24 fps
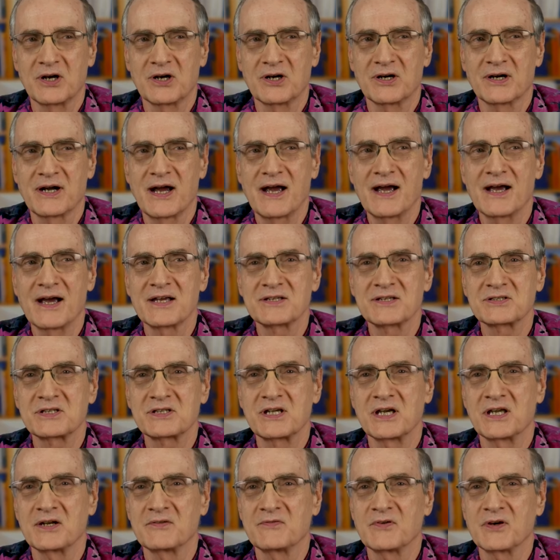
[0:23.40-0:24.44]
are
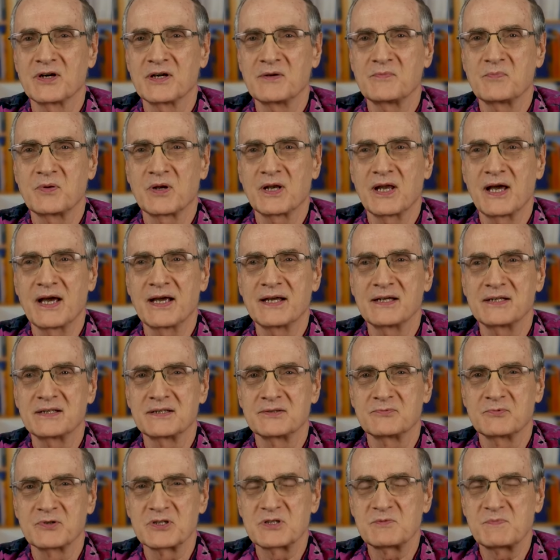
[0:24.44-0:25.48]
asked in a very
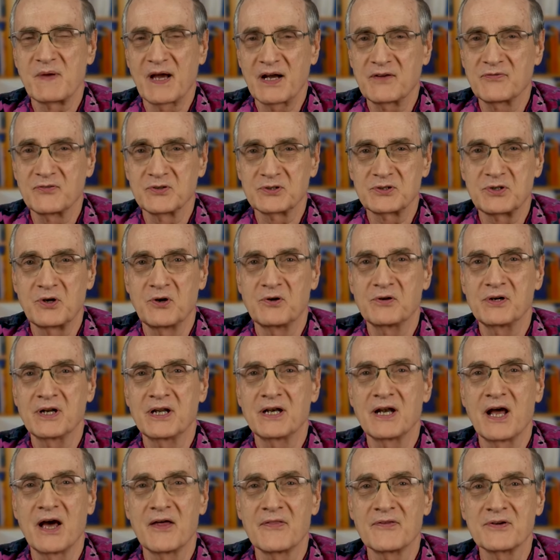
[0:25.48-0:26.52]
polite, respectful tone,
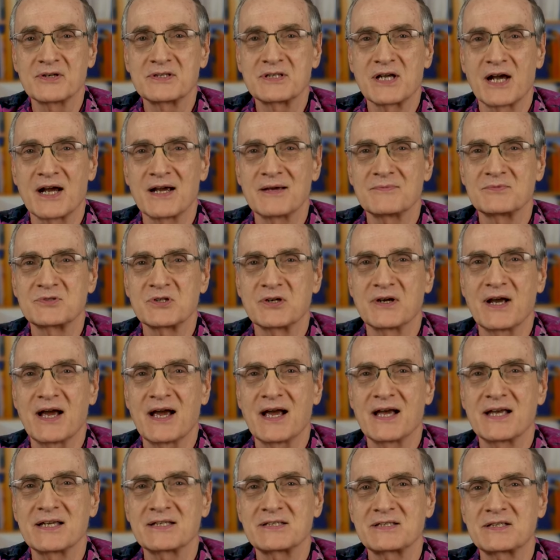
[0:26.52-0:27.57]
and other times are
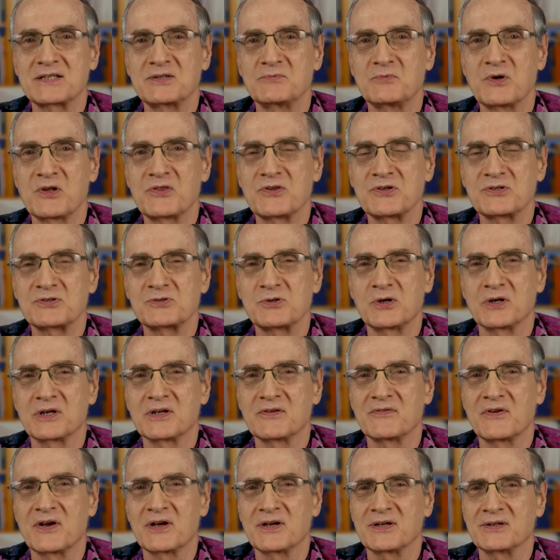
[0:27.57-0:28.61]
asked with a sort
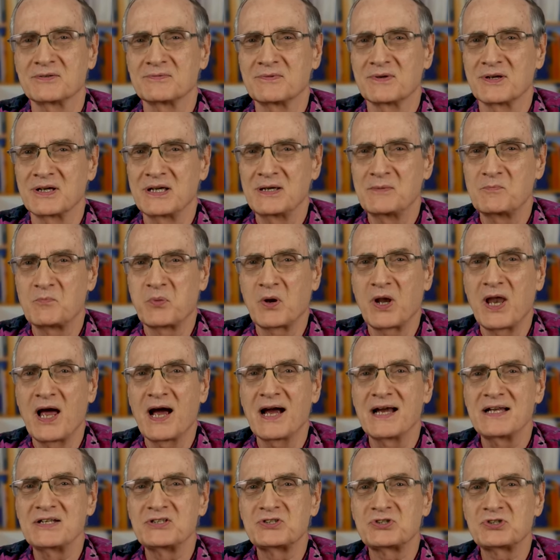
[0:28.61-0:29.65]
of a
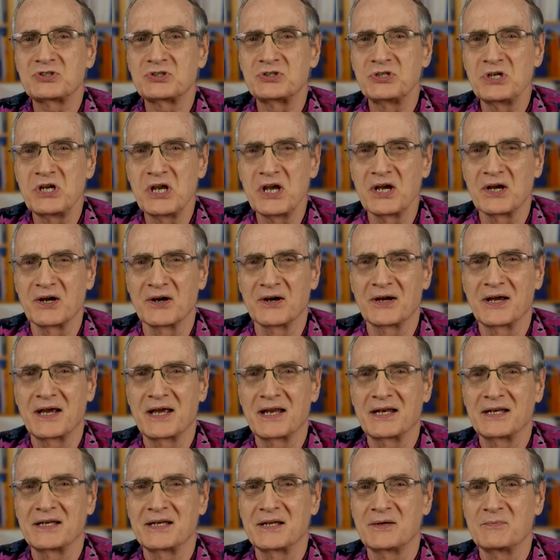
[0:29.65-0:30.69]
implied sneer
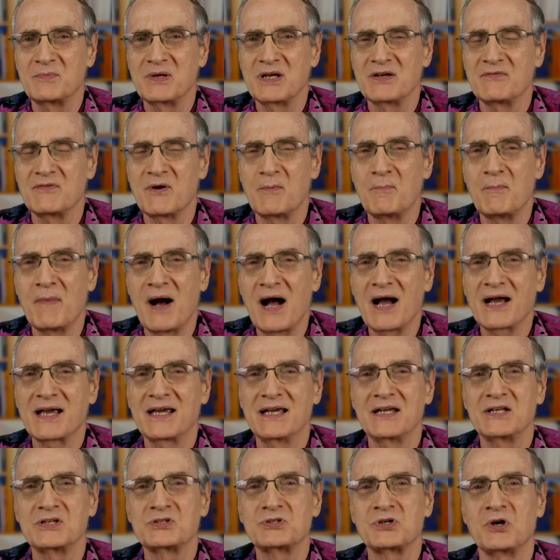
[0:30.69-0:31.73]
and a bit of a
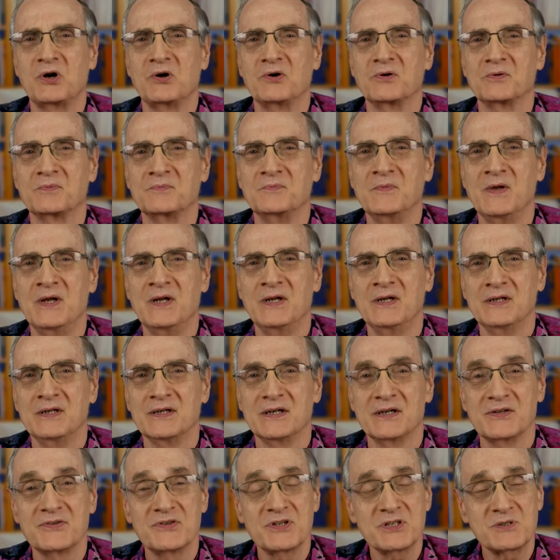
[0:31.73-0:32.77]
mocking tone.
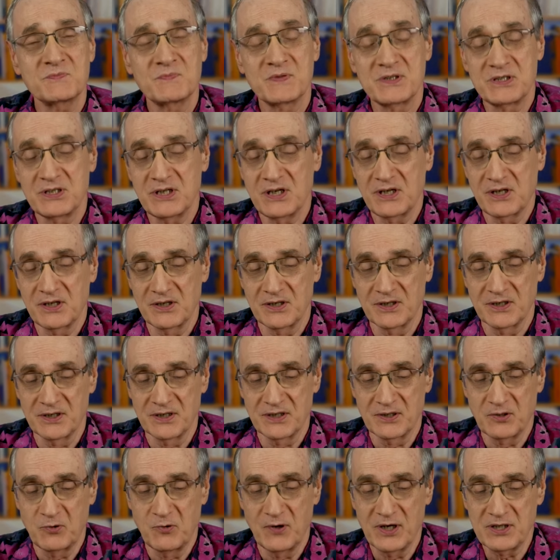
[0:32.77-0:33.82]
Uh, this
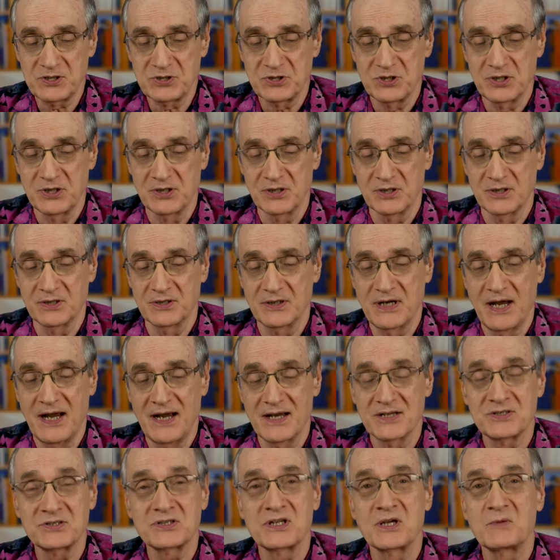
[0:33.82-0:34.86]
particular questioner
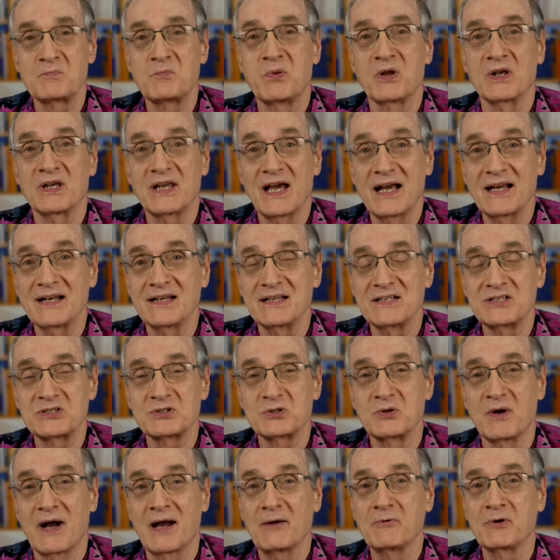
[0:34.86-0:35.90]
asked it politely,
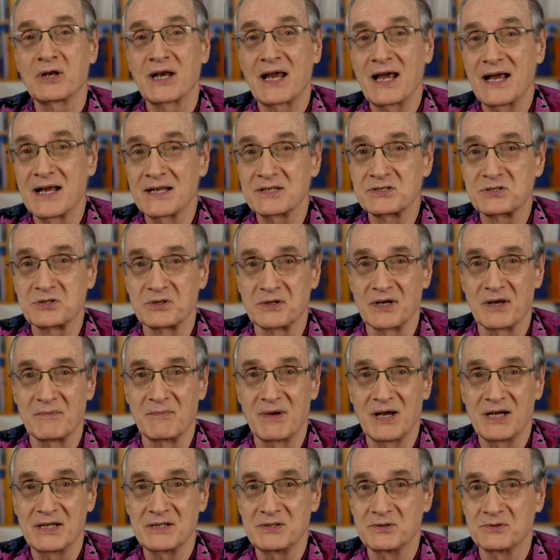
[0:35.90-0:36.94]
so I will answer
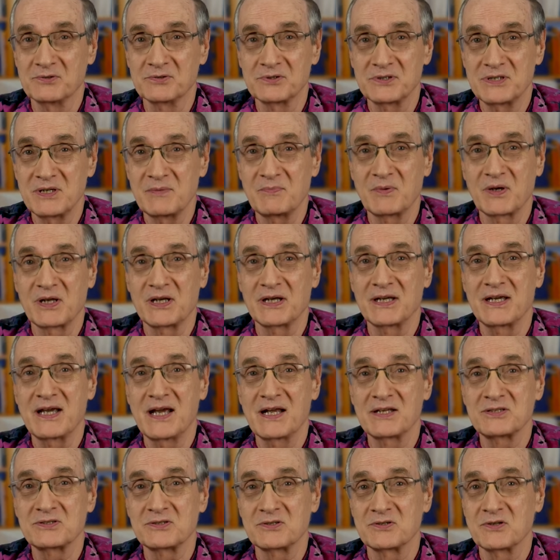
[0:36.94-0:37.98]
him. I don't typically
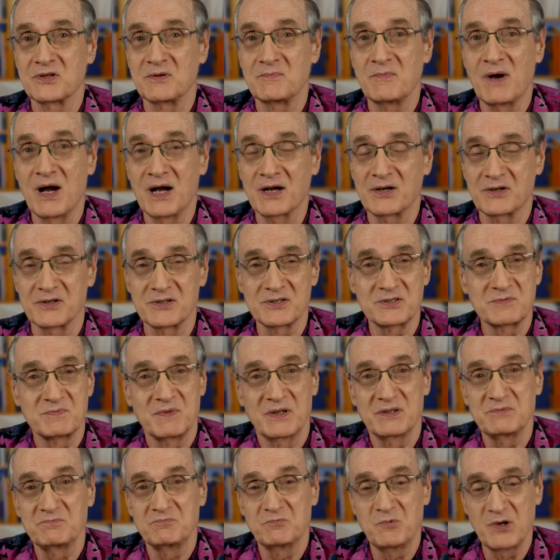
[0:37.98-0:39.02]
answer the mockers,
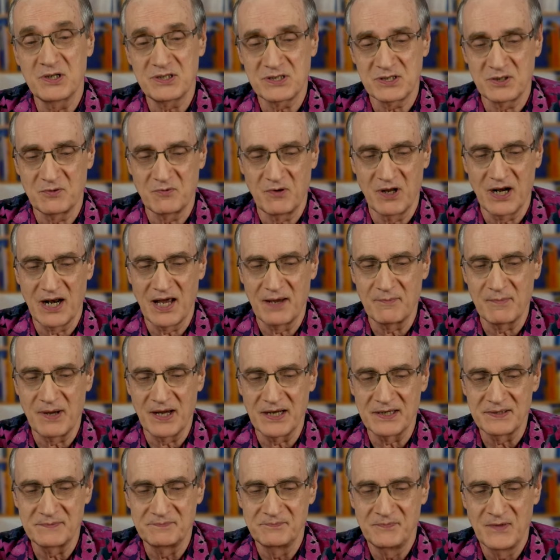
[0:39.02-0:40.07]
but once in a while I
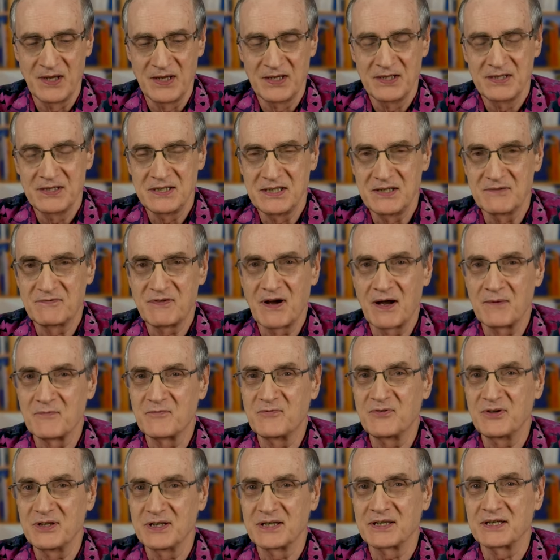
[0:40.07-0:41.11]
might if
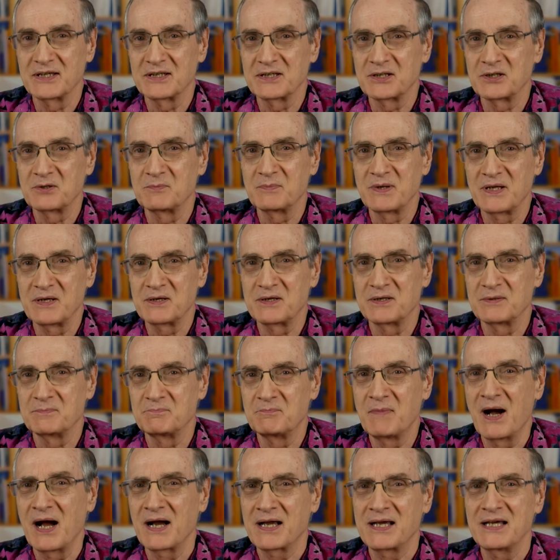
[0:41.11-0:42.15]
I'm feeling a little bit
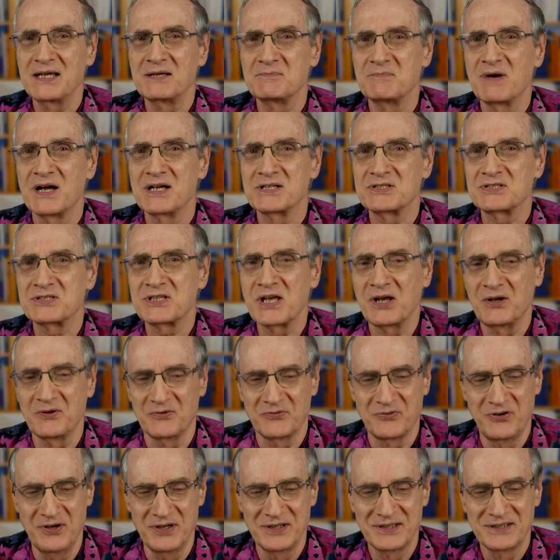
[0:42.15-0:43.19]
mocking
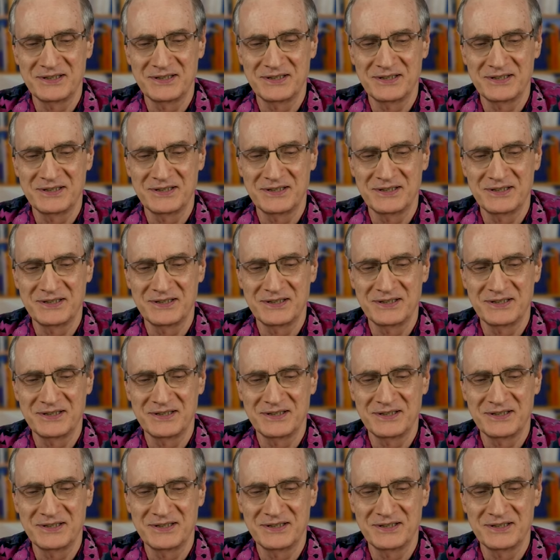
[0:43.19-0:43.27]
myself.